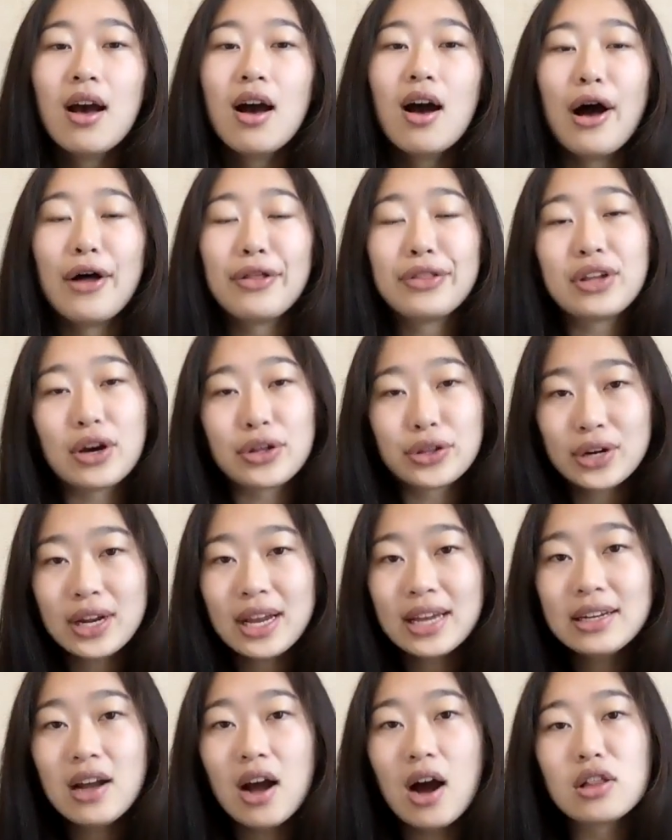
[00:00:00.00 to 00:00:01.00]
On the other
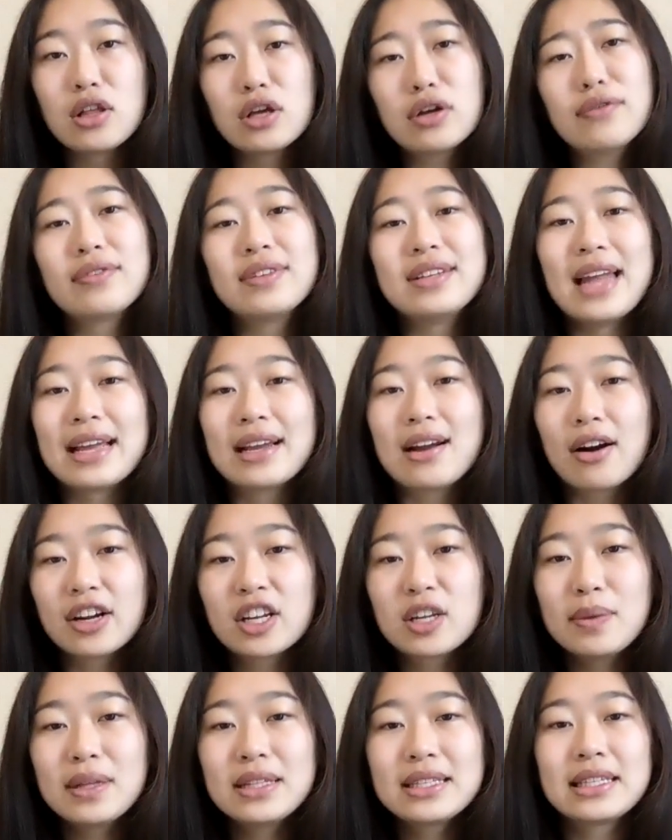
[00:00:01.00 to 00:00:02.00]
hand, a lot of neg
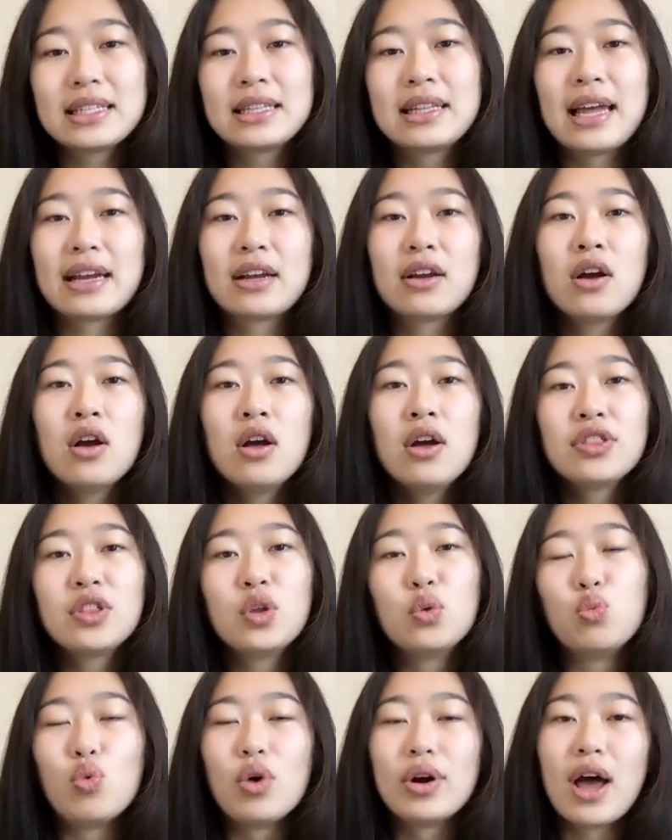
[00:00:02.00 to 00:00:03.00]
arguments like the
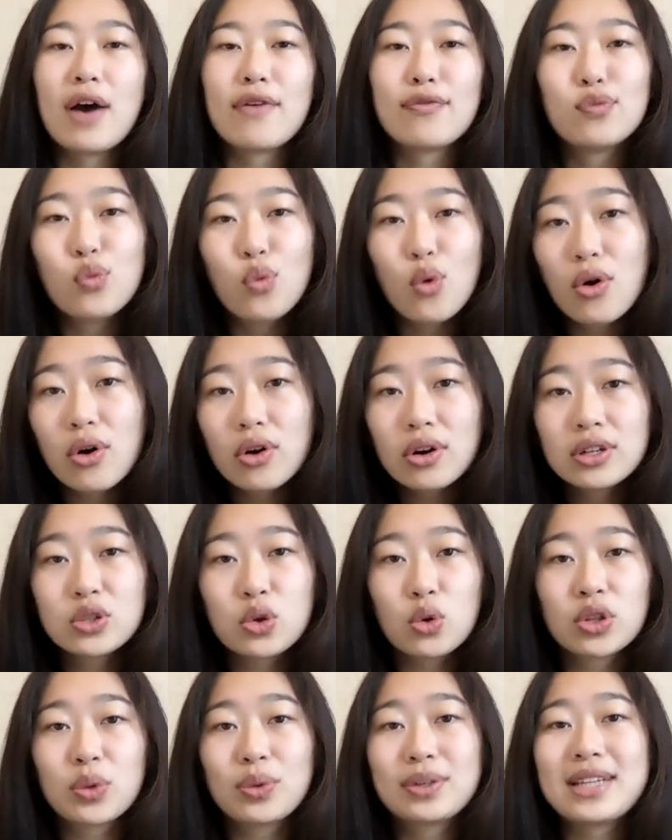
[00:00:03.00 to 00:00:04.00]
one-off wars
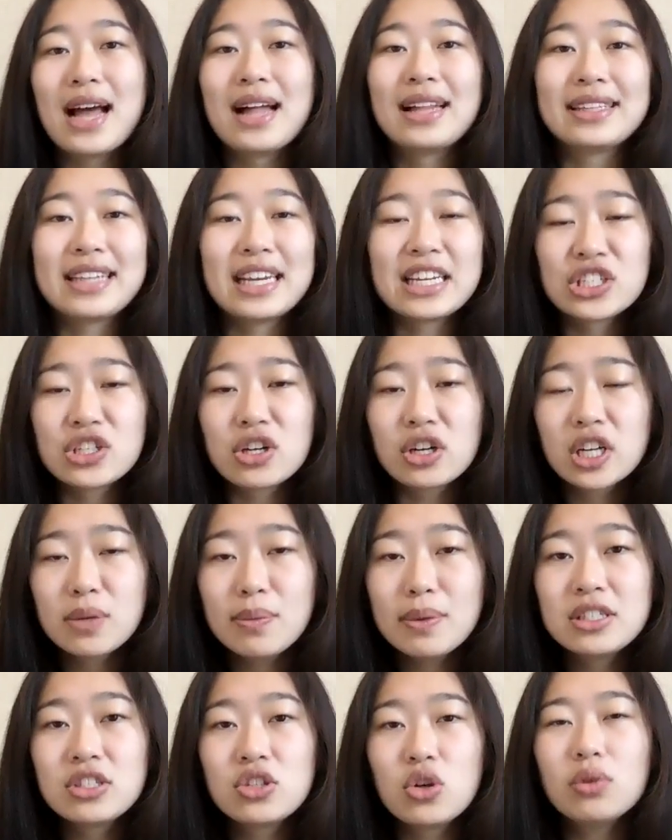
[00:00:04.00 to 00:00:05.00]
or the retaliation
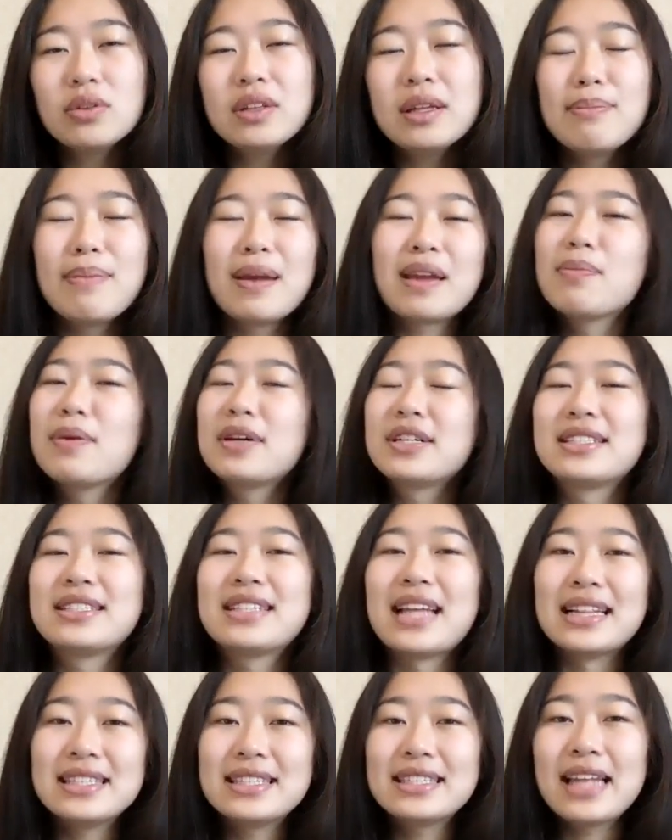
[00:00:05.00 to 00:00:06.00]
arguments don't really make much
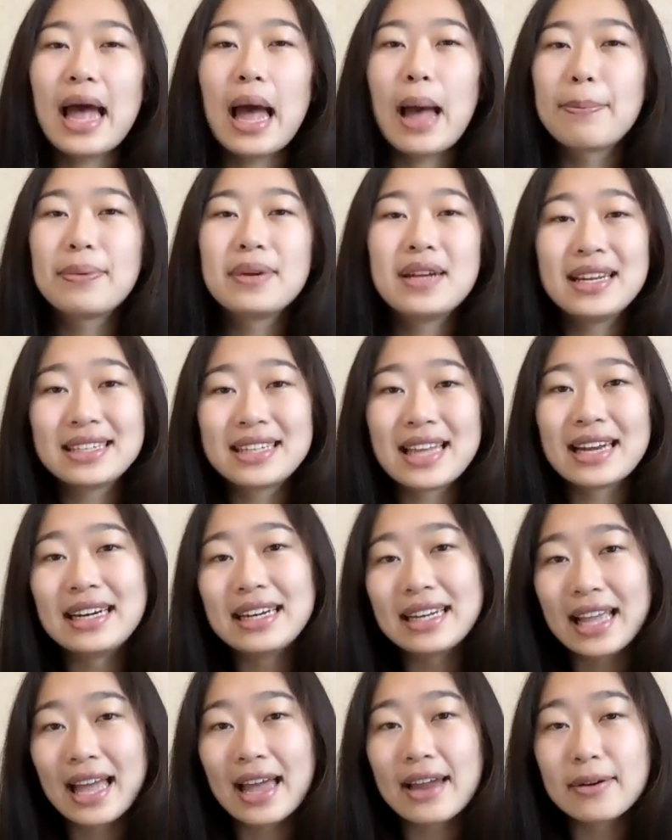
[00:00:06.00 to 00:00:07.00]
sense to happen again and
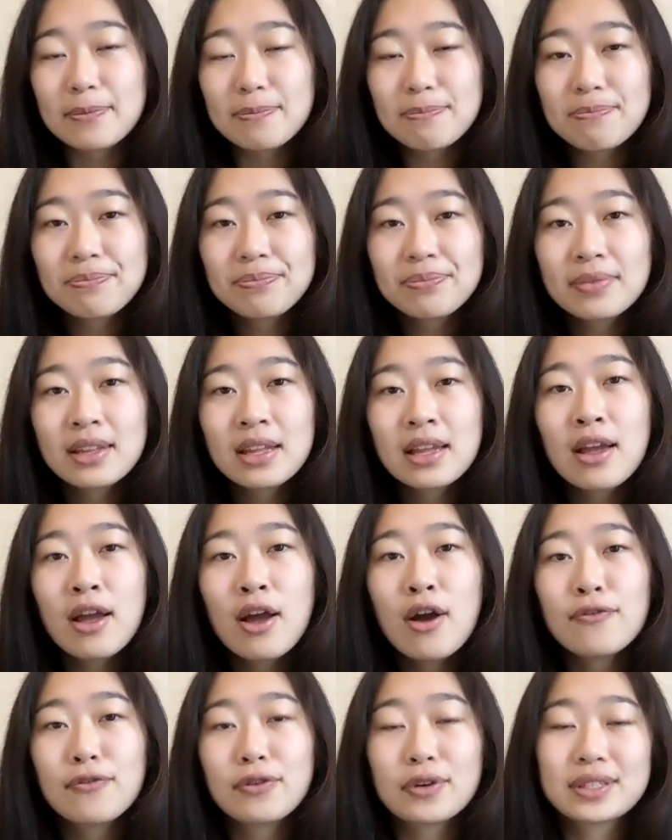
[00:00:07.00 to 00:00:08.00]
again.
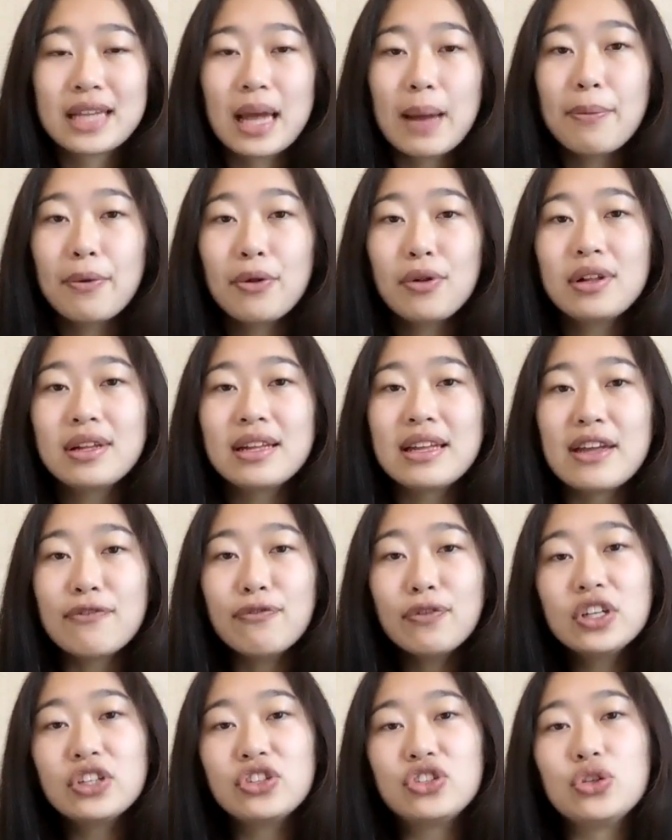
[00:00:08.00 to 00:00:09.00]
For example, if
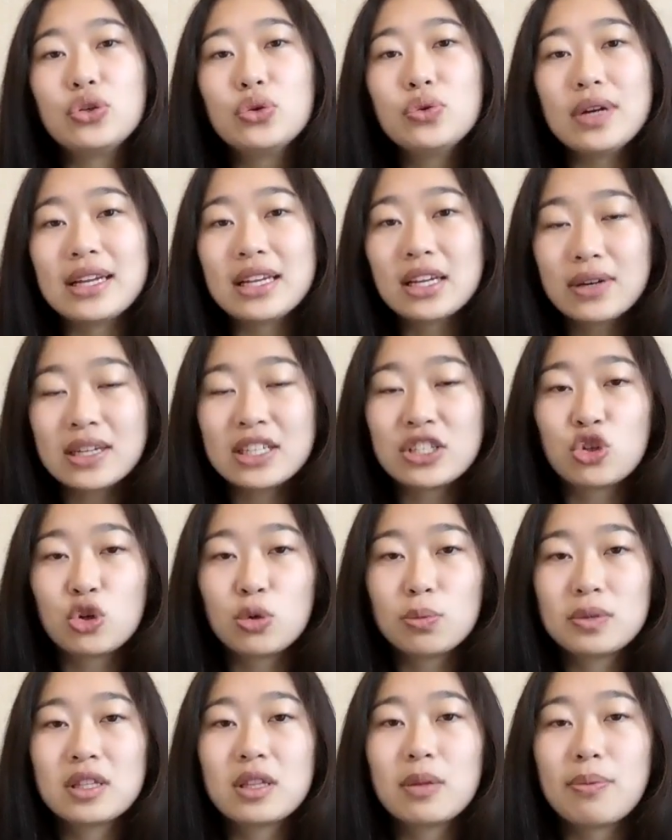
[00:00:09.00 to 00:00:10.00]
we do increase
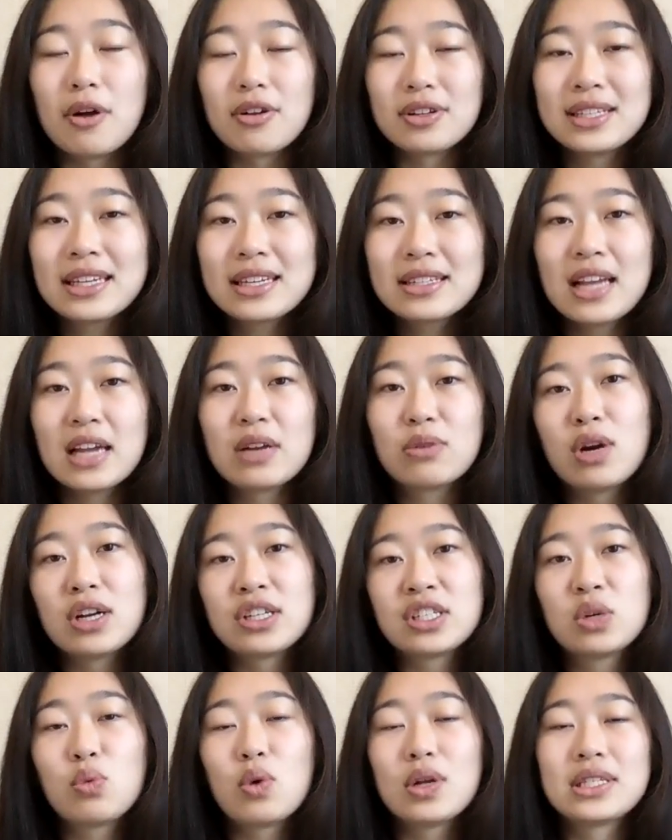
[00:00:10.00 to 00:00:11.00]
troops in the Baltics and
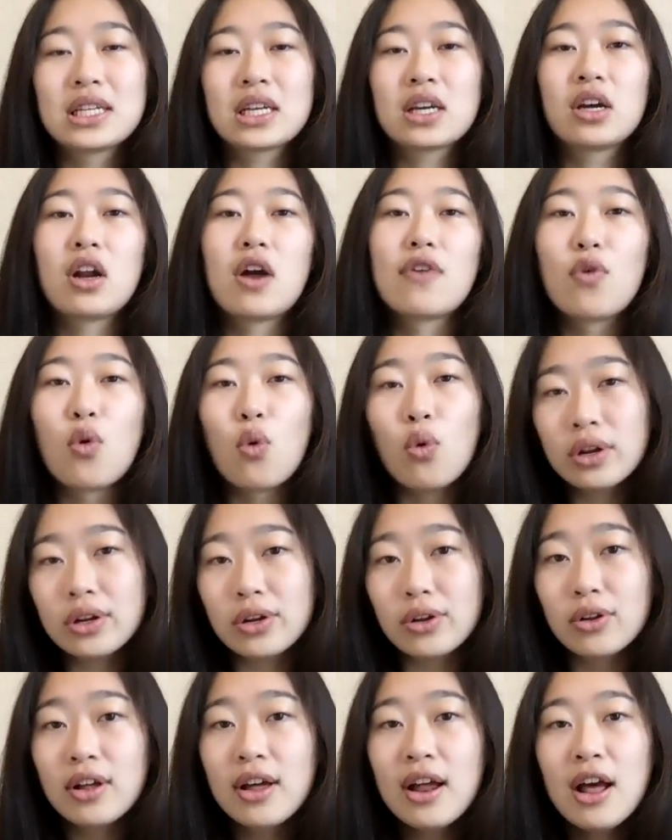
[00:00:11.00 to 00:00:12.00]
Russia wants to cut off
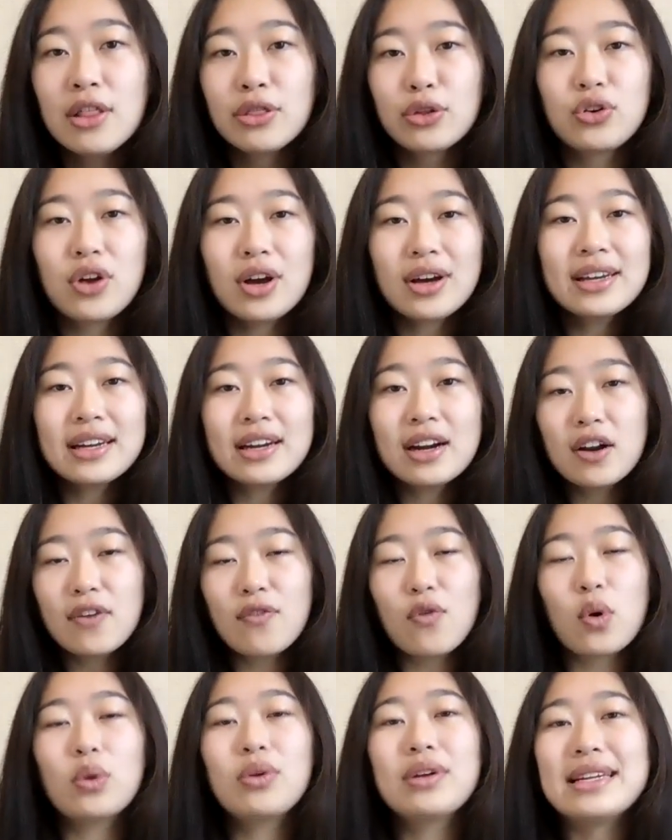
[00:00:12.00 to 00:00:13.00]
oil, they're not going to cut off
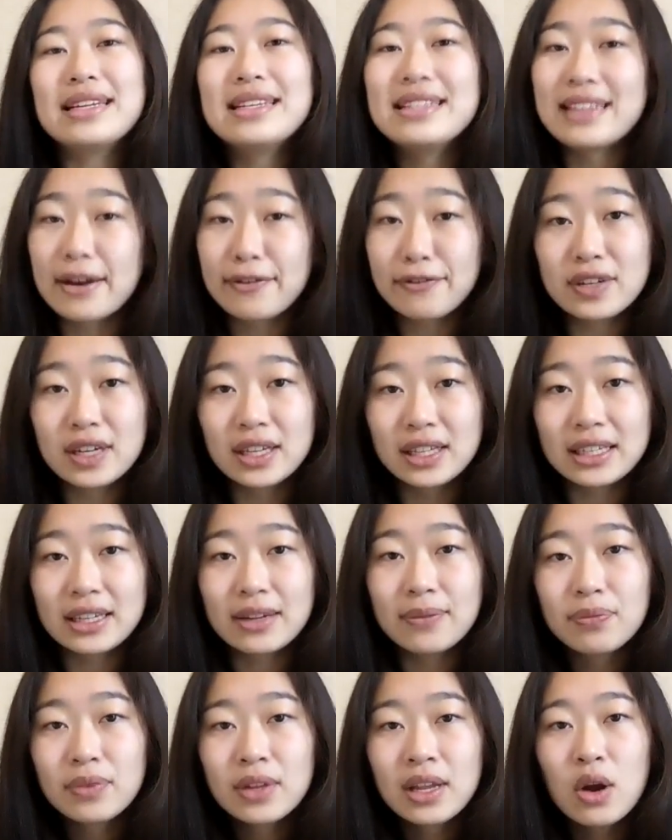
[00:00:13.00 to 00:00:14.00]
oil indefinitely.
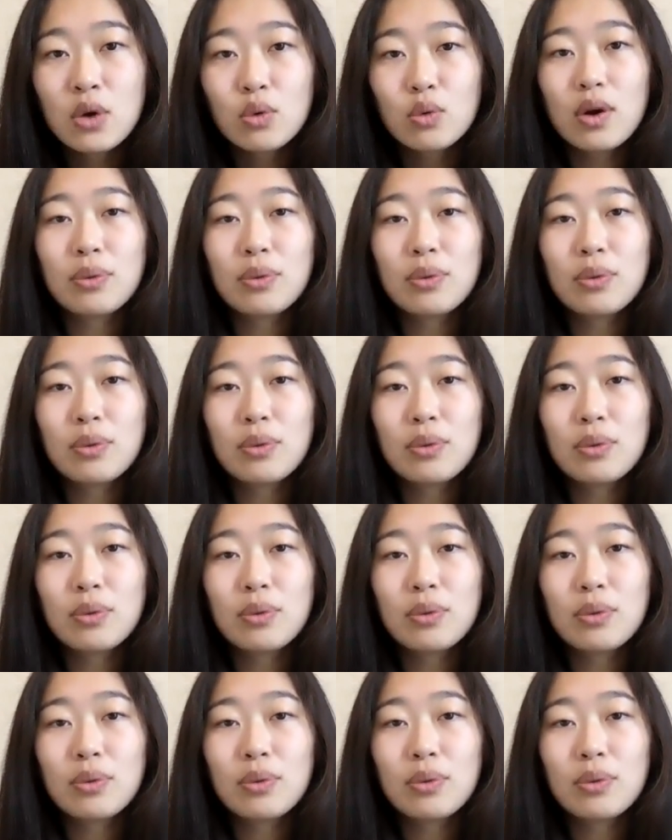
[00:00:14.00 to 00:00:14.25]
A